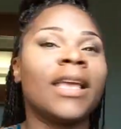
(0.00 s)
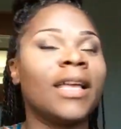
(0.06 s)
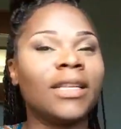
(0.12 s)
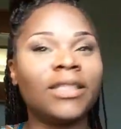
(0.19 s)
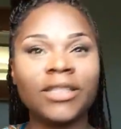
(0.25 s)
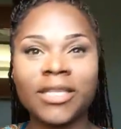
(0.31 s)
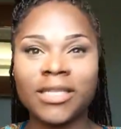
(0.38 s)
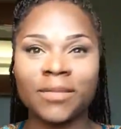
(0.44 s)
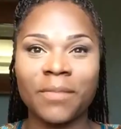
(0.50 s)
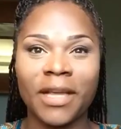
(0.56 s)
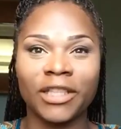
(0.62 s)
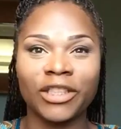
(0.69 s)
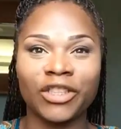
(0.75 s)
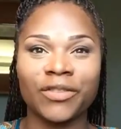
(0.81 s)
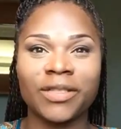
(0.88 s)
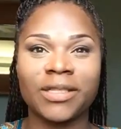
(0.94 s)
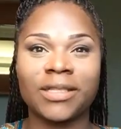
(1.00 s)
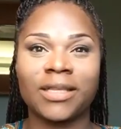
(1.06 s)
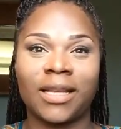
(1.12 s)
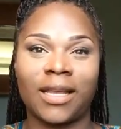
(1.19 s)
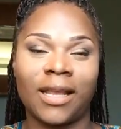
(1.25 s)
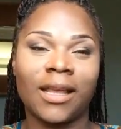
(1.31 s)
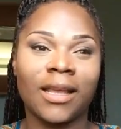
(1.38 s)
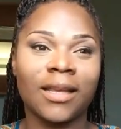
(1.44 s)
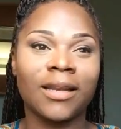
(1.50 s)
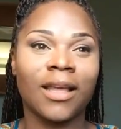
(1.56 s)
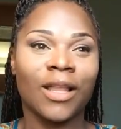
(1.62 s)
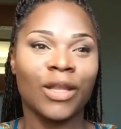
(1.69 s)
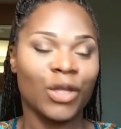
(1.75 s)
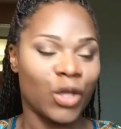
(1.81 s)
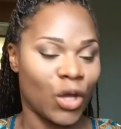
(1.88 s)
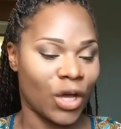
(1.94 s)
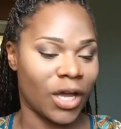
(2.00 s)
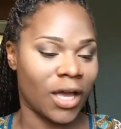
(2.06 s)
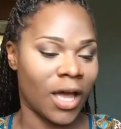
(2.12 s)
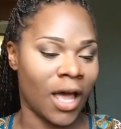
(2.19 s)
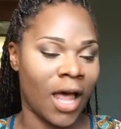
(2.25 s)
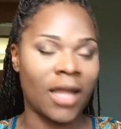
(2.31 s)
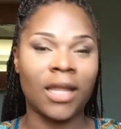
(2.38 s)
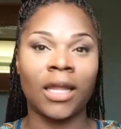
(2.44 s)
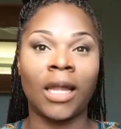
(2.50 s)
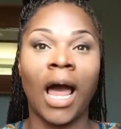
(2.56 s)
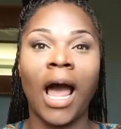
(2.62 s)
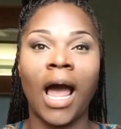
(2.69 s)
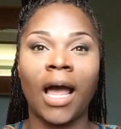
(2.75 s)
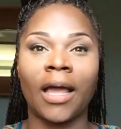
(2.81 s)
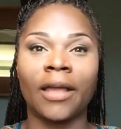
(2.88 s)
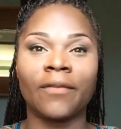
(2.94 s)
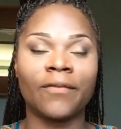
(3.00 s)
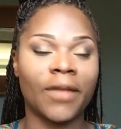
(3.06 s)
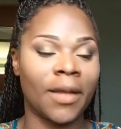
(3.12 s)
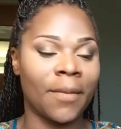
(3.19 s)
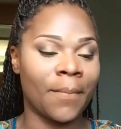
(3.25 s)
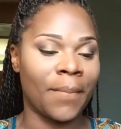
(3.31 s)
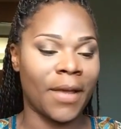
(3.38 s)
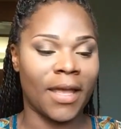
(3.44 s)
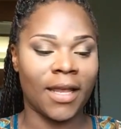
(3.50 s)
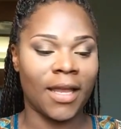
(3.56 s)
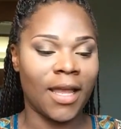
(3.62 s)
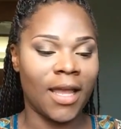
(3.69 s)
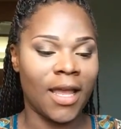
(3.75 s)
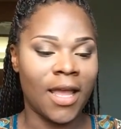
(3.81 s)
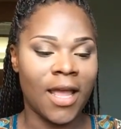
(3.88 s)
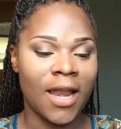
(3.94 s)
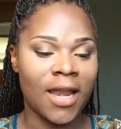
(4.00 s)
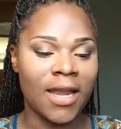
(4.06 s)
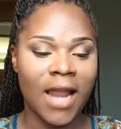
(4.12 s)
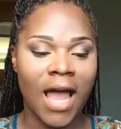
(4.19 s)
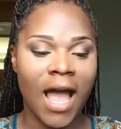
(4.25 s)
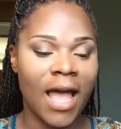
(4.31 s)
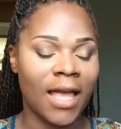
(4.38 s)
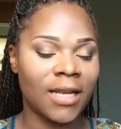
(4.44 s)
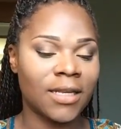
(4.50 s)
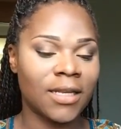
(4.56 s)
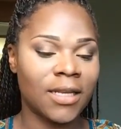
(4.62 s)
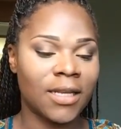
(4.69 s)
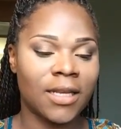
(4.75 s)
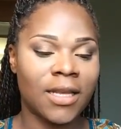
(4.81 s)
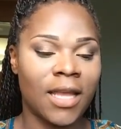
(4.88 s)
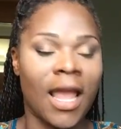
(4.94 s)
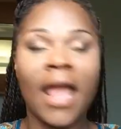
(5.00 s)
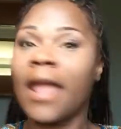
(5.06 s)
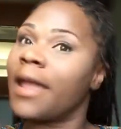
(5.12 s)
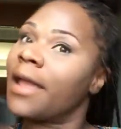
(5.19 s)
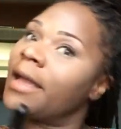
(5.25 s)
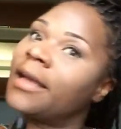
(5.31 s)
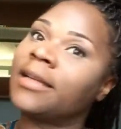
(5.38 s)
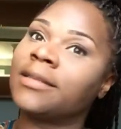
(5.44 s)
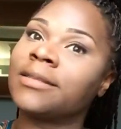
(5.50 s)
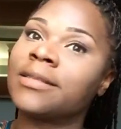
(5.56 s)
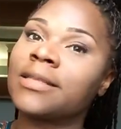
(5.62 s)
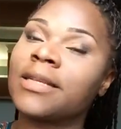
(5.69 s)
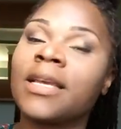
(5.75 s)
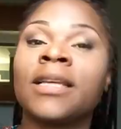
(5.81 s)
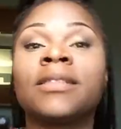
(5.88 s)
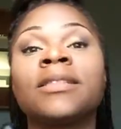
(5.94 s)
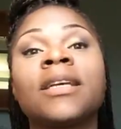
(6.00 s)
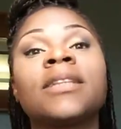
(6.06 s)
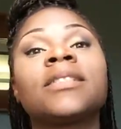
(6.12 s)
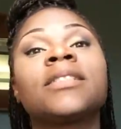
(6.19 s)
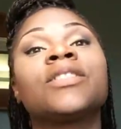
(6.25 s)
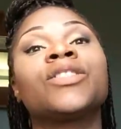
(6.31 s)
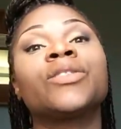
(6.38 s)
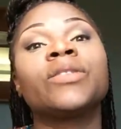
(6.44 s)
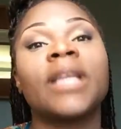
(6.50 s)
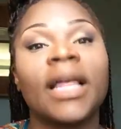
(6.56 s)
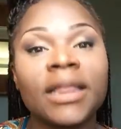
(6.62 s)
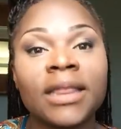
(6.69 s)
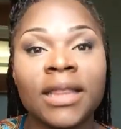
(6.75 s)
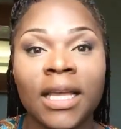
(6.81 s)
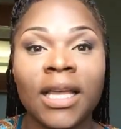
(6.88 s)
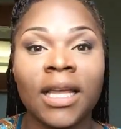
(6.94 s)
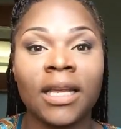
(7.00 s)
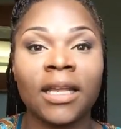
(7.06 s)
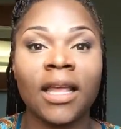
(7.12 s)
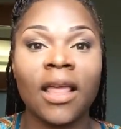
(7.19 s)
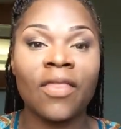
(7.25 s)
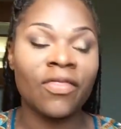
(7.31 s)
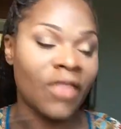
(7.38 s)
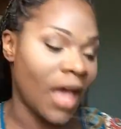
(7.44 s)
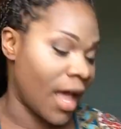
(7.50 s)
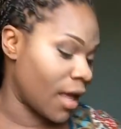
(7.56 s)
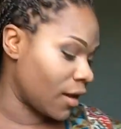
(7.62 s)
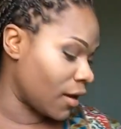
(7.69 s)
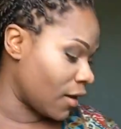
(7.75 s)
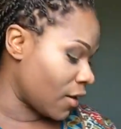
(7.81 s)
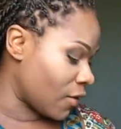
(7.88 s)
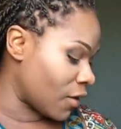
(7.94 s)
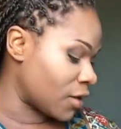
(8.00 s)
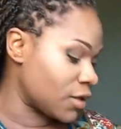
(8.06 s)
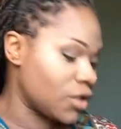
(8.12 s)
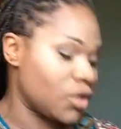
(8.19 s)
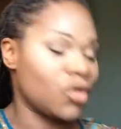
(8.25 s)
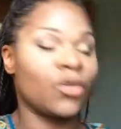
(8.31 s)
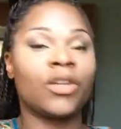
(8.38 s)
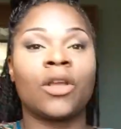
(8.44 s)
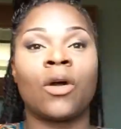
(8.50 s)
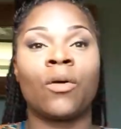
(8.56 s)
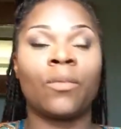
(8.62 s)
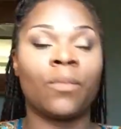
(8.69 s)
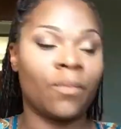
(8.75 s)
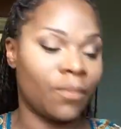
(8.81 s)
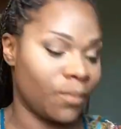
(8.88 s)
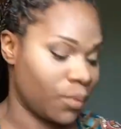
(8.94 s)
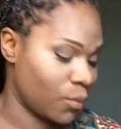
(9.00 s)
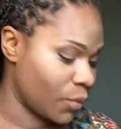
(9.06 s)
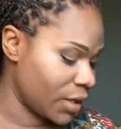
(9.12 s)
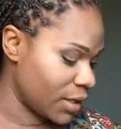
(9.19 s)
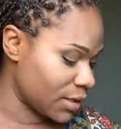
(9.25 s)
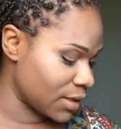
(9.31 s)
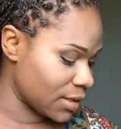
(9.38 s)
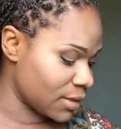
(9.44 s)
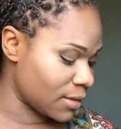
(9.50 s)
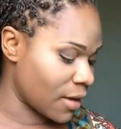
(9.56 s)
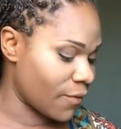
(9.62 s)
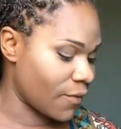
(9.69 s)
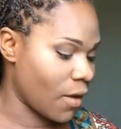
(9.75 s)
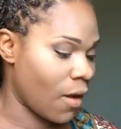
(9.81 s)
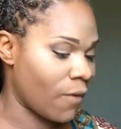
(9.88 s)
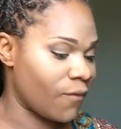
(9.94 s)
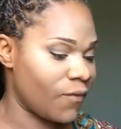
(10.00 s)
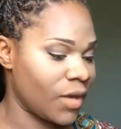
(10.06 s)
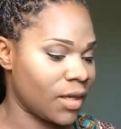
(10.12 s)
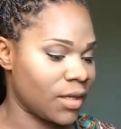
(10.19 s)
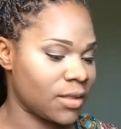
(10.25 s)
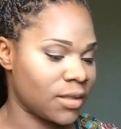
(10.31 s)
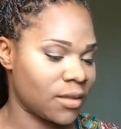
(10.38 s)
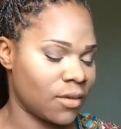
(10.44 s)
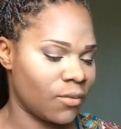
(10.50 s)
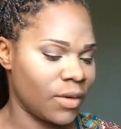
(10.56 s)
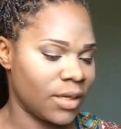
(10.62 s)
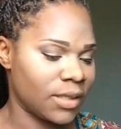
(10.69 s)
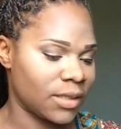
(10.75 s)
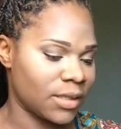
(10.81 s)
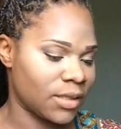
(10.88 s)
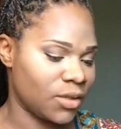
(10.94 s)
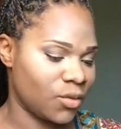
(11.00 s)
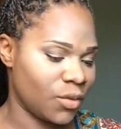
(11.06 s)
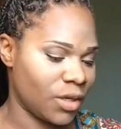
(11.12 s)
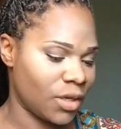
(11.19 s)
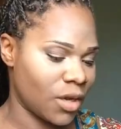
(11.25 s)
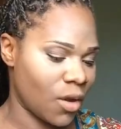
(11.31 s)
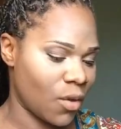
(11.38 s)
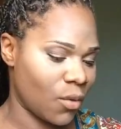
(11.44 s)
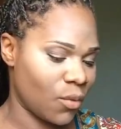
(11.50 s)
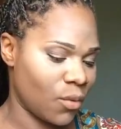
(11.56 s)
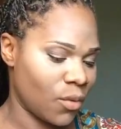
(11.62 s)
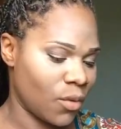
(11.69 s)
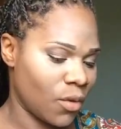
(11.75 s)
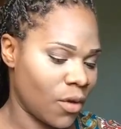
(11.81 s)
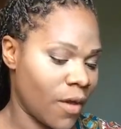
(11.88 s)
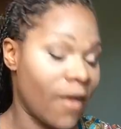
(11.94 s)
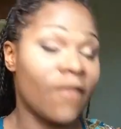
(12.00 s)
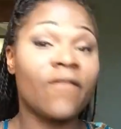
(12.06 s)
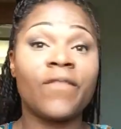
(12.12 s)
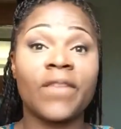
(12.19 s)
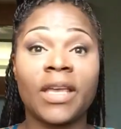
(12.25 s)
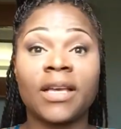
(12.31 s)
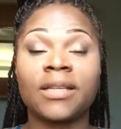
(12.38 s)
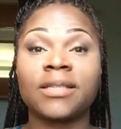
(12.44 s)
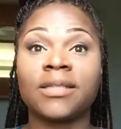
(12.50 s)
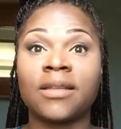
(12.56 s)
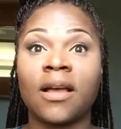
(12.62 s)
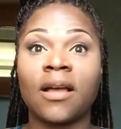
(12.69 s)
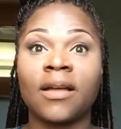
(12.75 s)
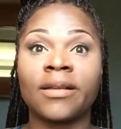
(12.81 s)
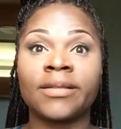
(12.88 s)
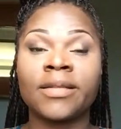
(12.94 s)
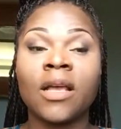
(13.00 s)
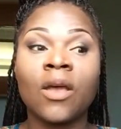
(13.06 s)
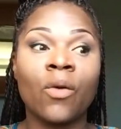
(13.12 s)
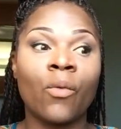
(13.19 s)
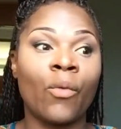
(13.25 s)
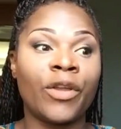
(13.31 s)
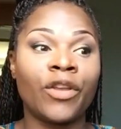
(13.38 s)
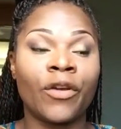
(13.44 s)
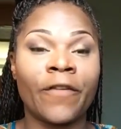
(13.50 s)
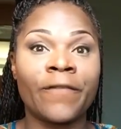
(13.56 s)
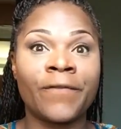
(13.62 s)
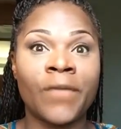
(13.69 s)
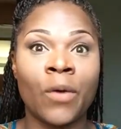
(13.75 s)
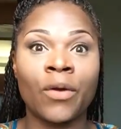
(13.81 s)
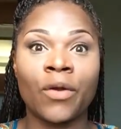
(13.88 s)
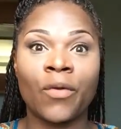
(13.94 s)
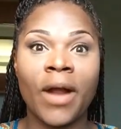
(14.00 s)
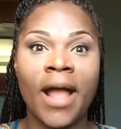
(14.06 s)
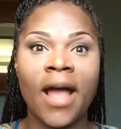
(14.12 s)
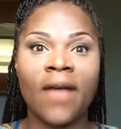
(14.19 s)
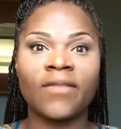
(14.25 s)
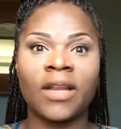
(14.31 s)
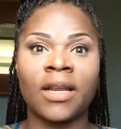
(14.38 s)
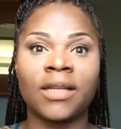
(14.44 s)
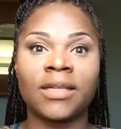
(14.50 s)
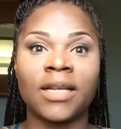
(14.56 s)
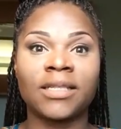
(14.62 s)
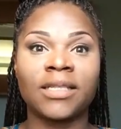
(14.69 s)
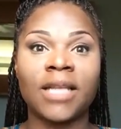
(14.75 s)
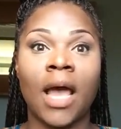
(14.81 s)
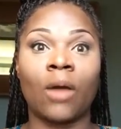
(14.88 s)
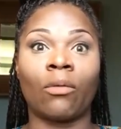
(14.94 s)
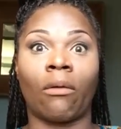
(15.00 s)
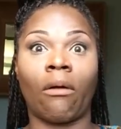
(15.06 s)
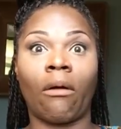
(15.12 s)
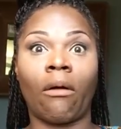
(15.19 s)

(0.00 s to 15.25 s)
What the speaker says: it just makes your skin look alive, but not, and it doesn't do that thing that what is this stuff called? Studio Fix does when you're photographed and it does that